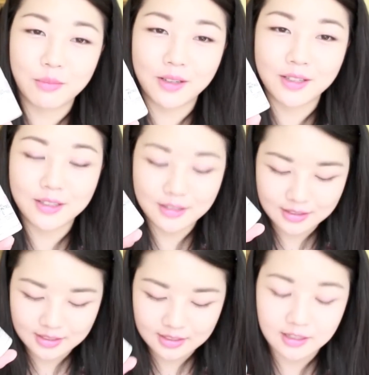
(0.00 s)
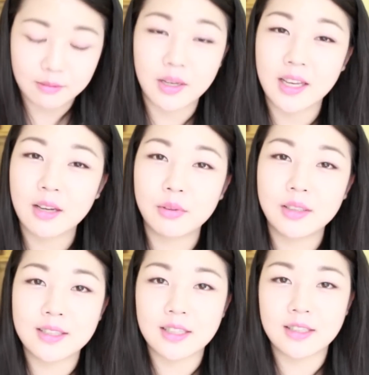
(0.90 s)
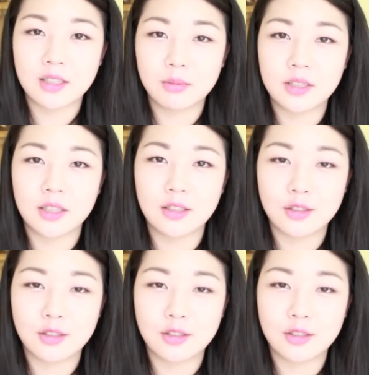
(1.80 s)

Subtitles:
because I have really sensitive skin,